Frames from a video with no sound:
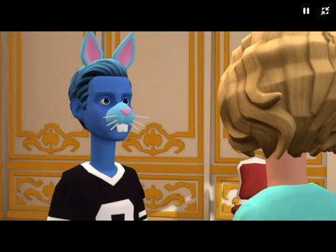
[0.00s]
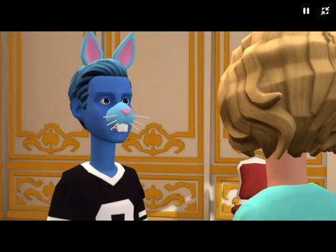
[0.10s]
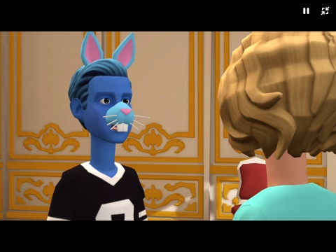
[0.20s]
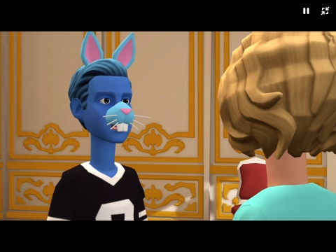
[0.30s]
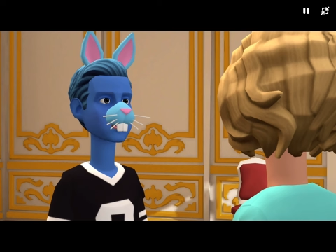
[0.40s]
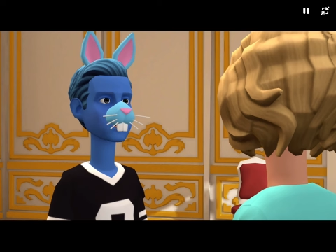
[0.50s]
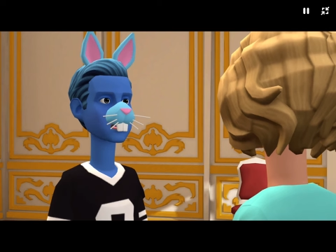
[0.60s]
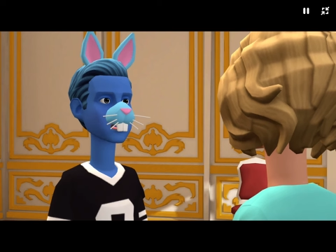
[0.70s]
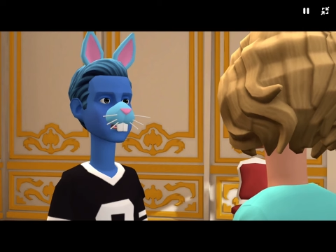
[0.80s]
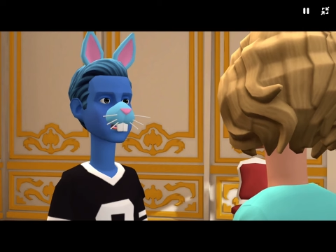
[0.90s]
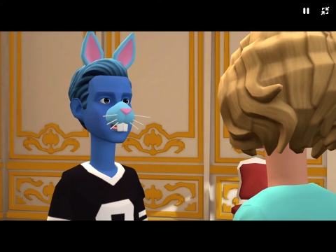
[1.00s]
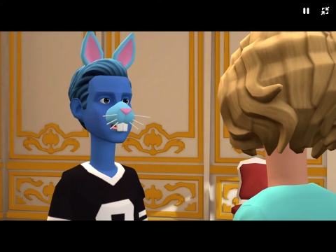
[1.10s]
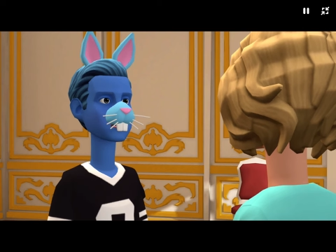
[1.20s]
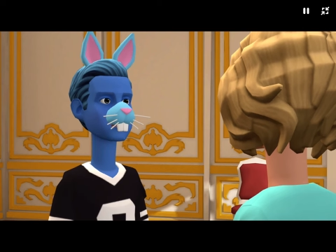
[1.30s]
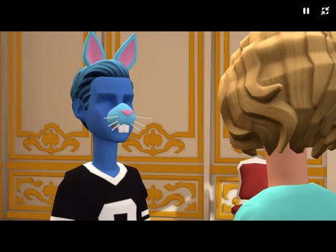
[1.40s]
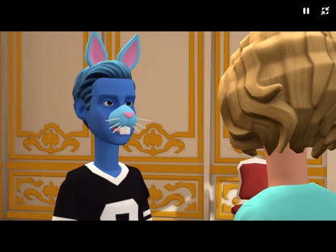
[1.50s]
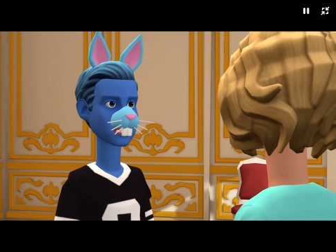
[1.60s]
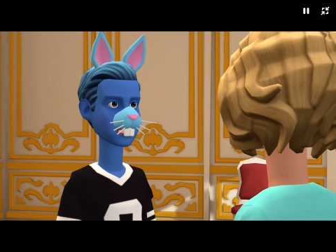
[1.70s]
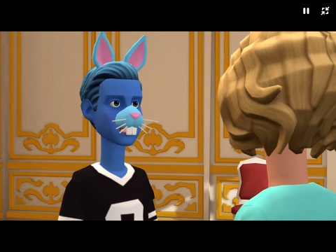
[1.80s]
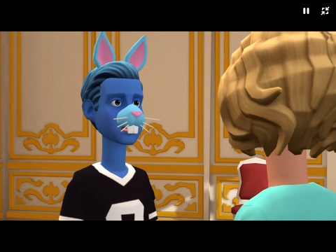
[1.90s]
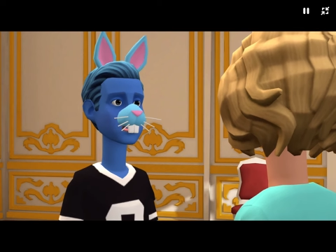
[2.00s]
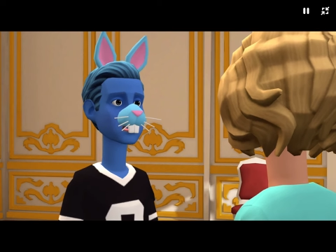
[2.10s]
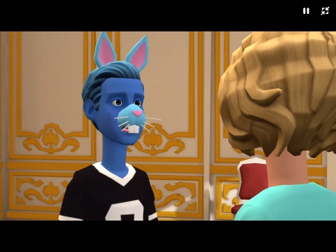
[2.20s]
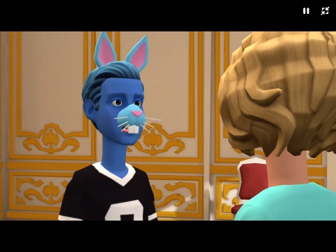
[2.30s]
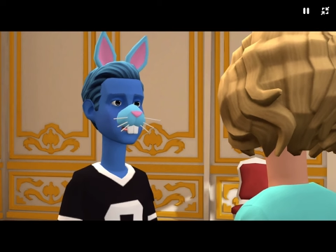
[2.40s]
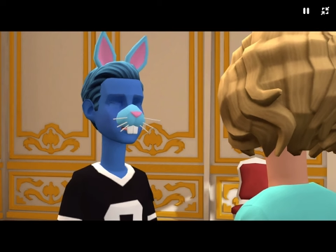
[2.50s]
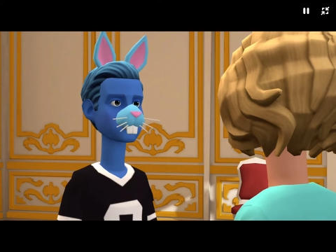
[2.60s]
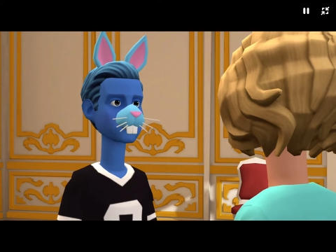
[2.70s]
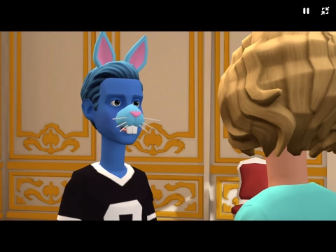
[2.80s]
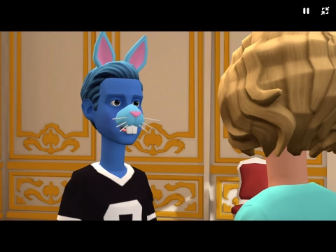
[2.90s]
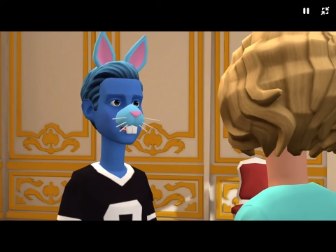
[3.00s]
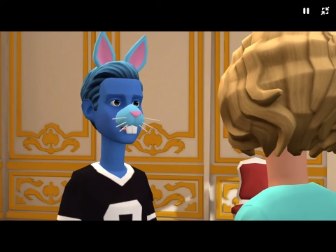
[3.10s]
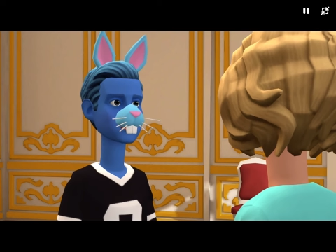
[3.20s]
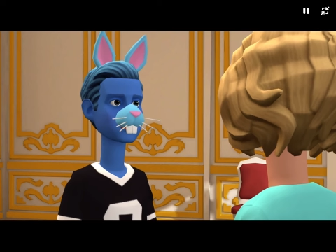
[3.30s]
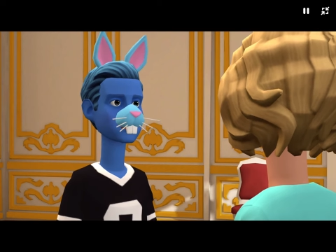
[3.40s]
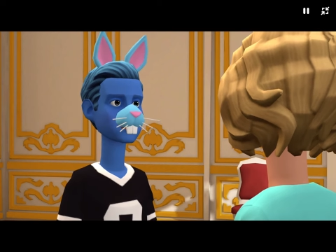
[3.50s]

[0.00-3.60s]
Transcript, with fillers: Well, Rowlands Lane, this isn't a really nice place.